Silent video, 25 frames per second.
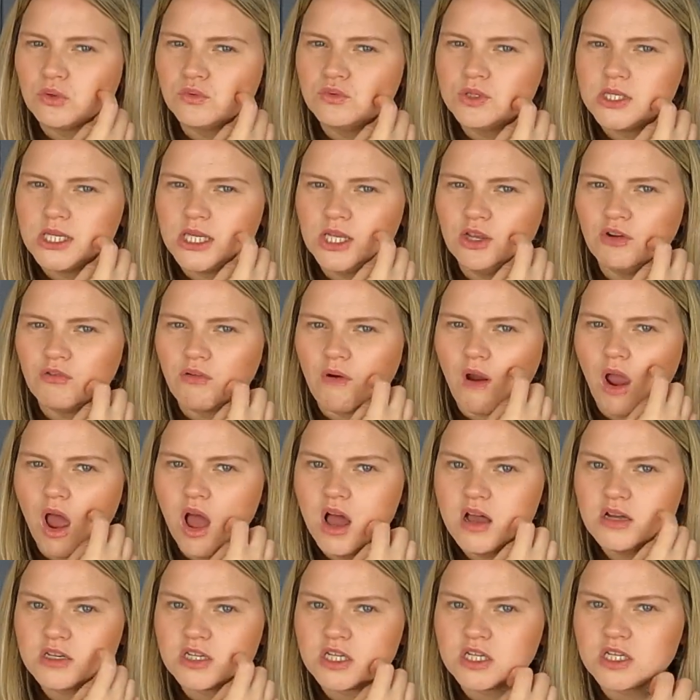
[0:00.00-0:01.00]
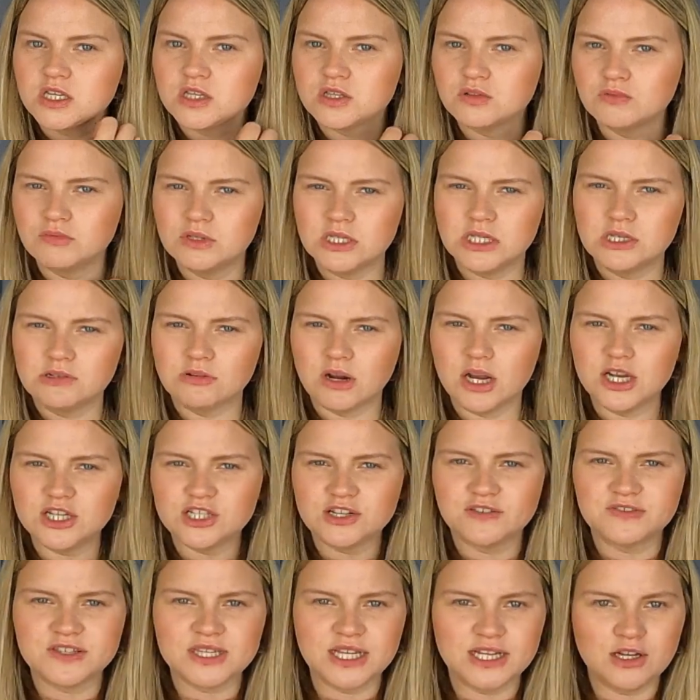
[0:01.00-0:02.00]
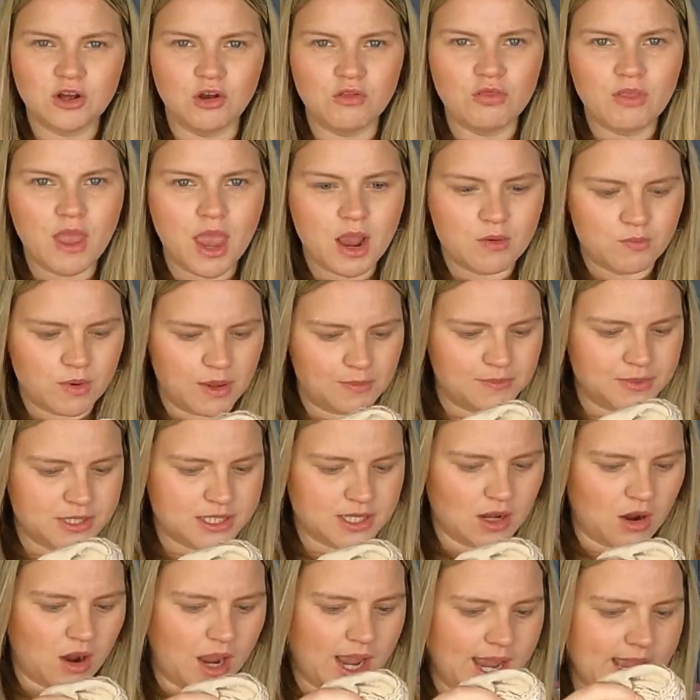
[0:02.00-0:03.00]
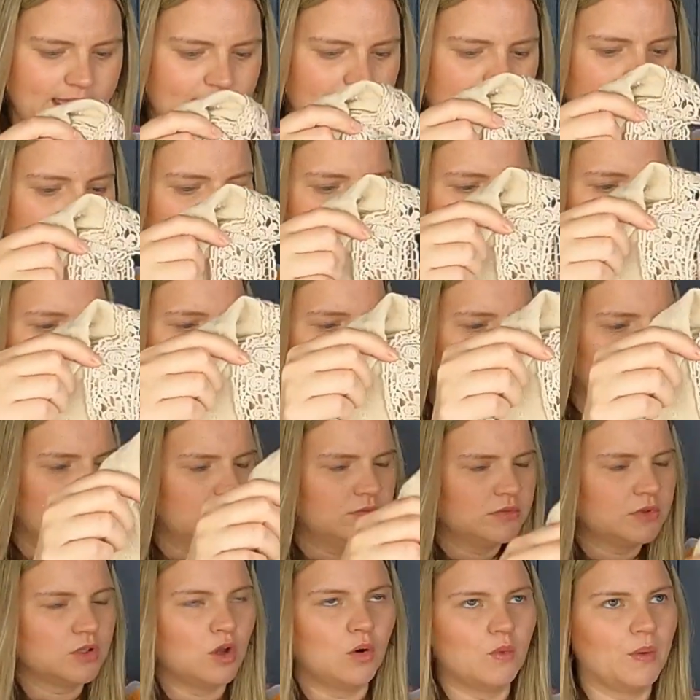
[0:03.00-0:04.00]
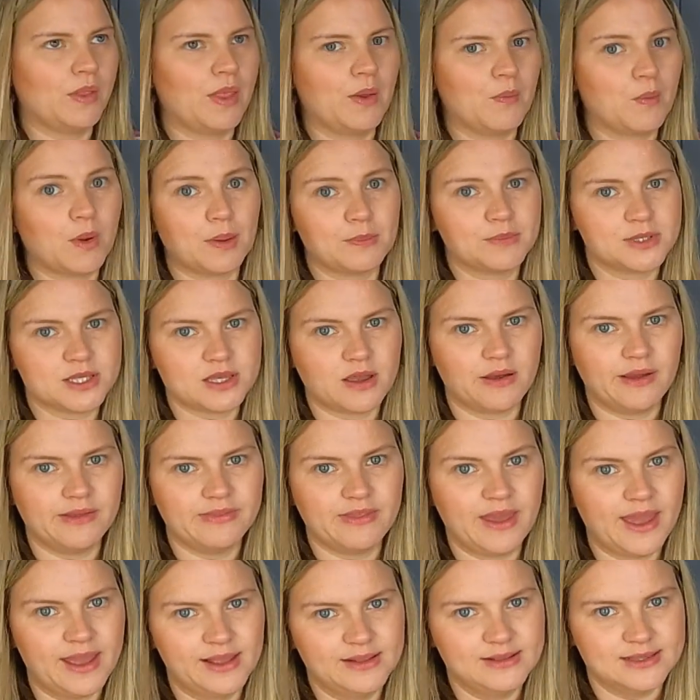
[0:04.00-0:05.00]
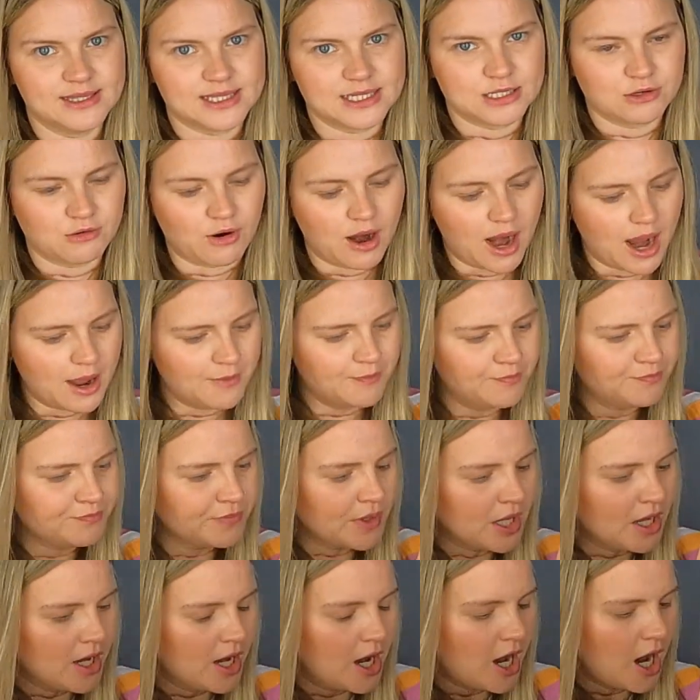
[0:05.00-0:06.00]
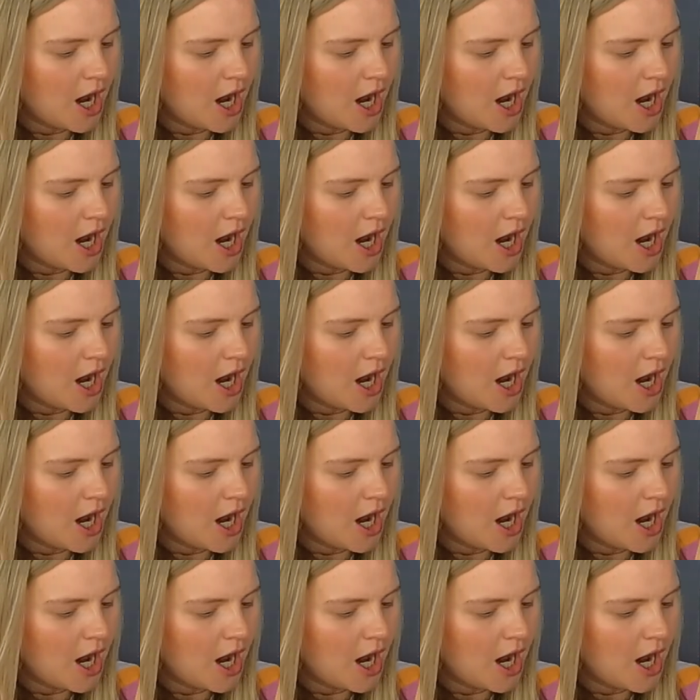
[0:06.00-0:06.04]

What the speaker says: Salty Crush. I've seen it on their website. Not with their website, their Instagram.